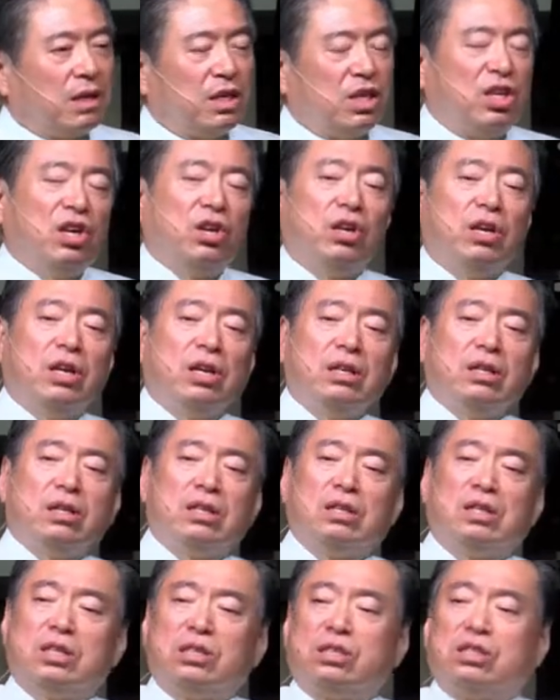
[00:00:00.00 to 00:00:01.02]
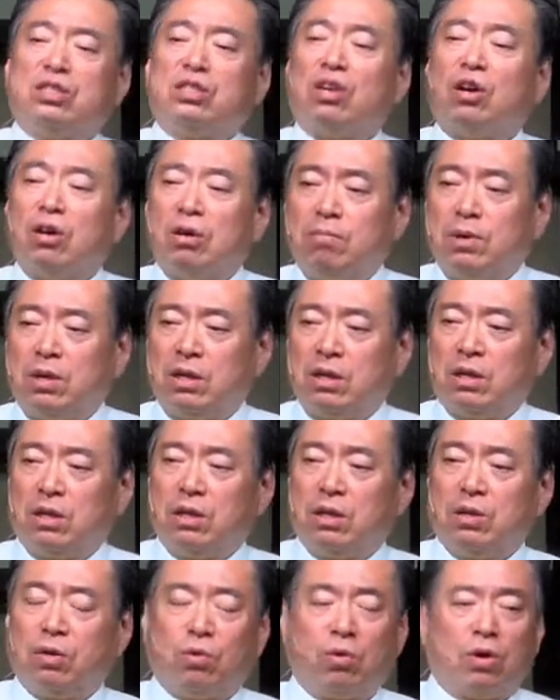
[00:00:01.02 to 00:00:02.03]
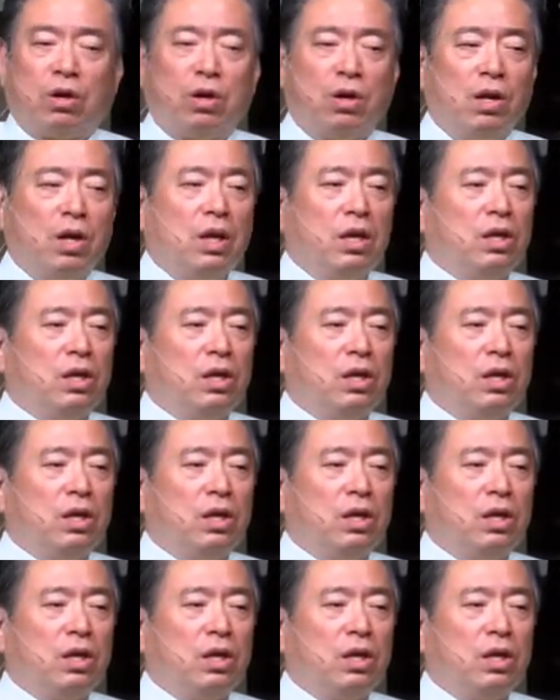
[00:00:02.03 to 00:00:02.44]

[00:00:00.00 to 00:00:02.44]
hearing this sermon or